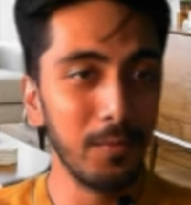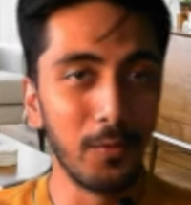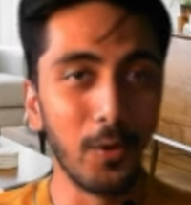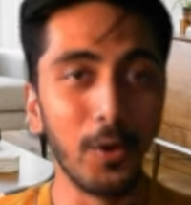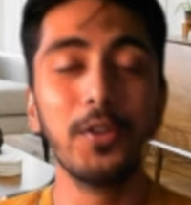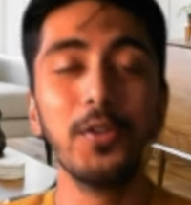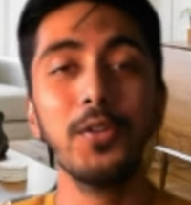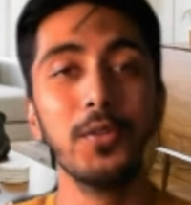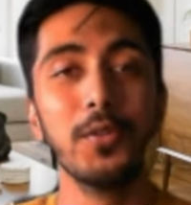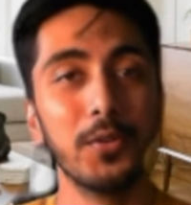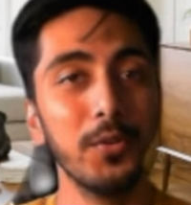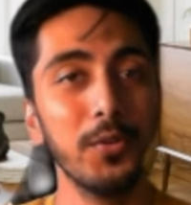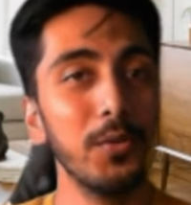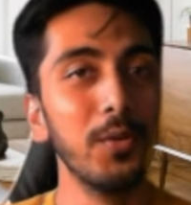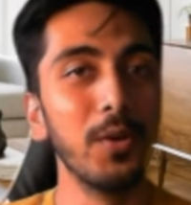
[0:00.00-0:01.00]
what do you
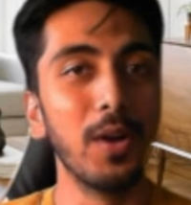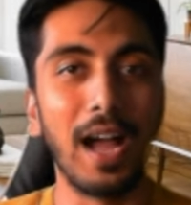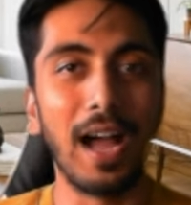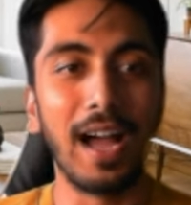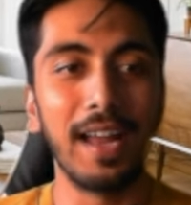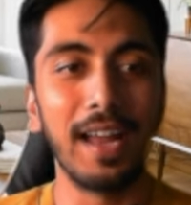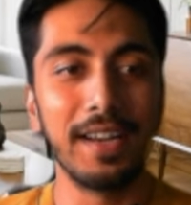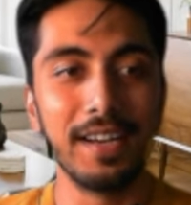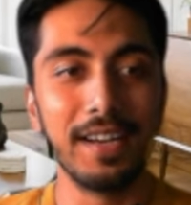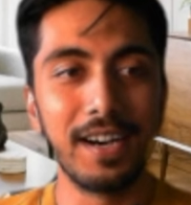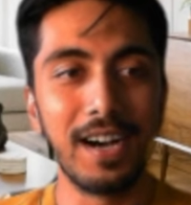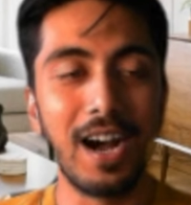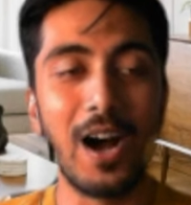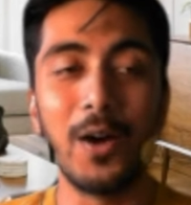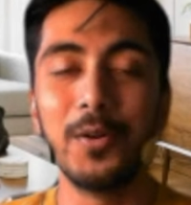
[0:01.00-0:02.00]
do, and
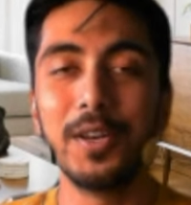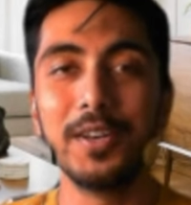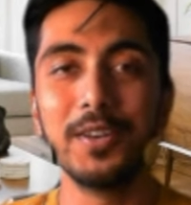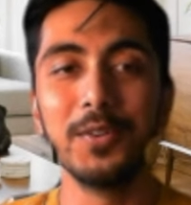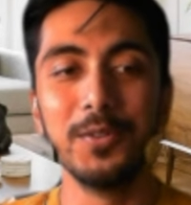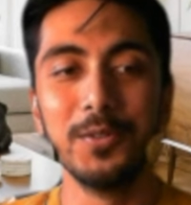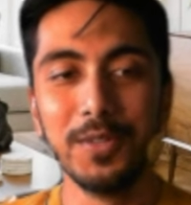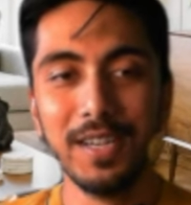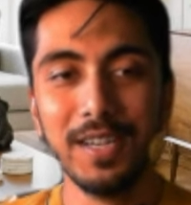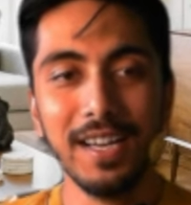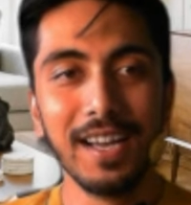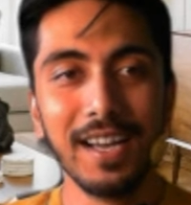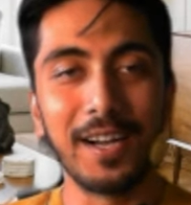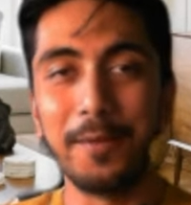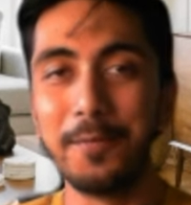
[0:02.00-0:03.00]
how did you
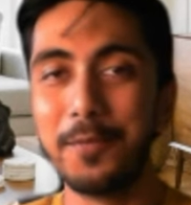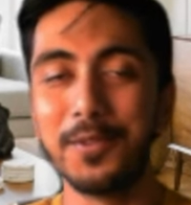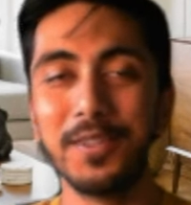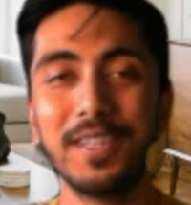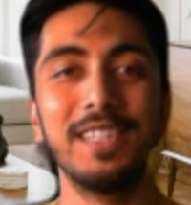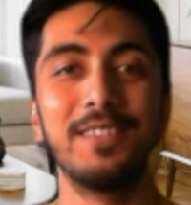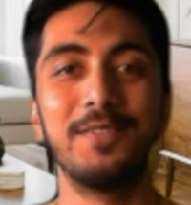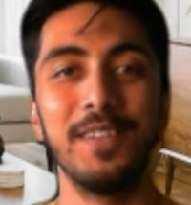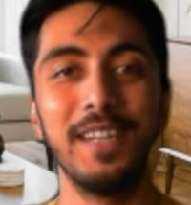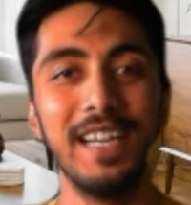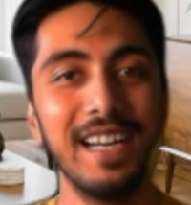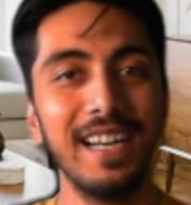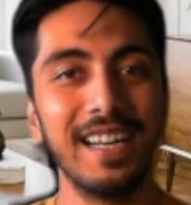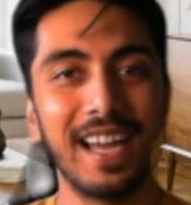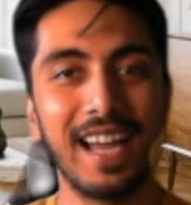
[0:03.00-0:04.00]
come to this
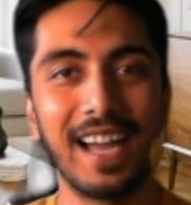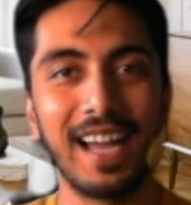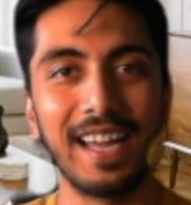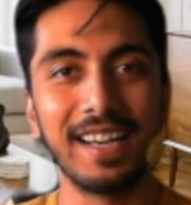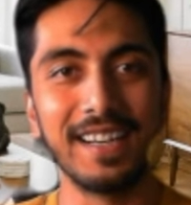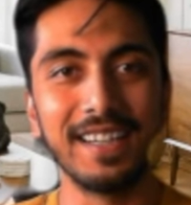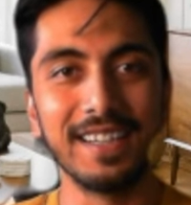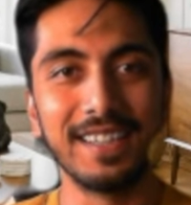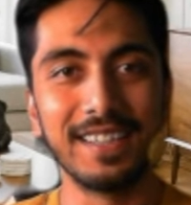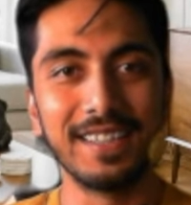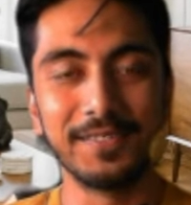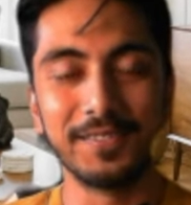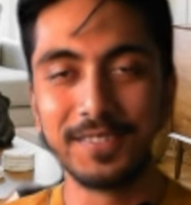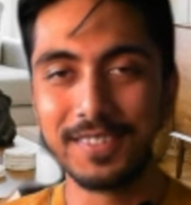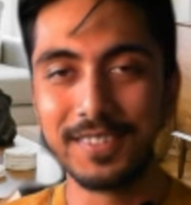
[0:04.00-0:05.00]
field, and
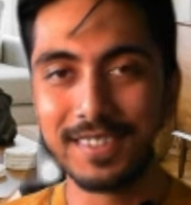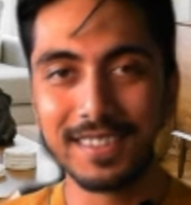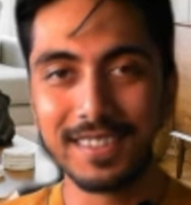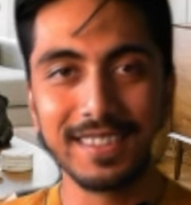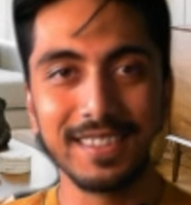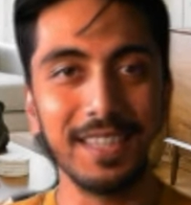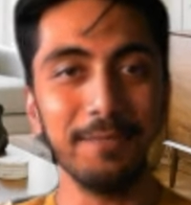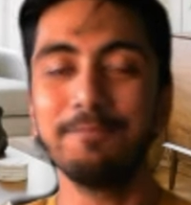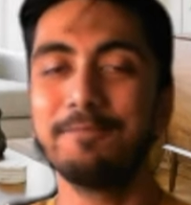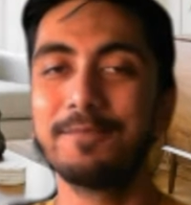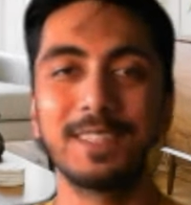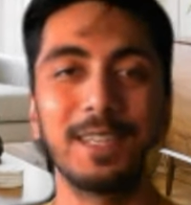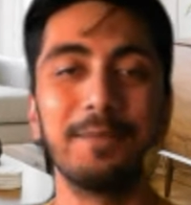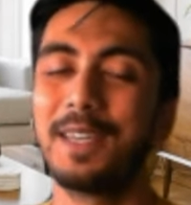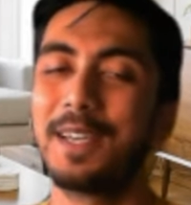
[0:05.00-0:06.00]

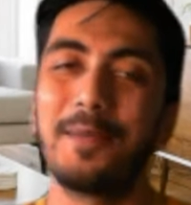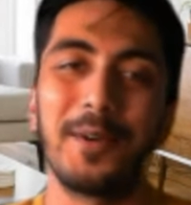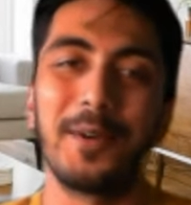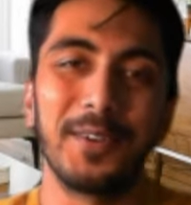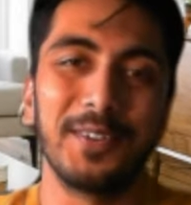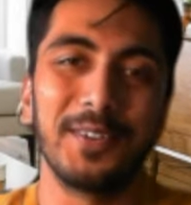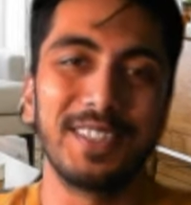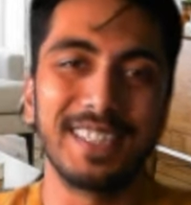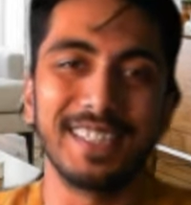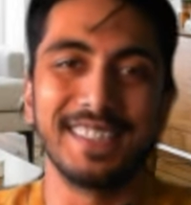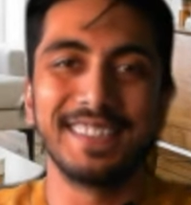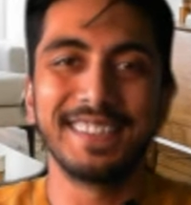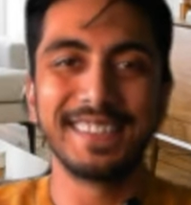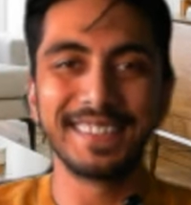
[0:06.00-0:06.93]
something about you, sir.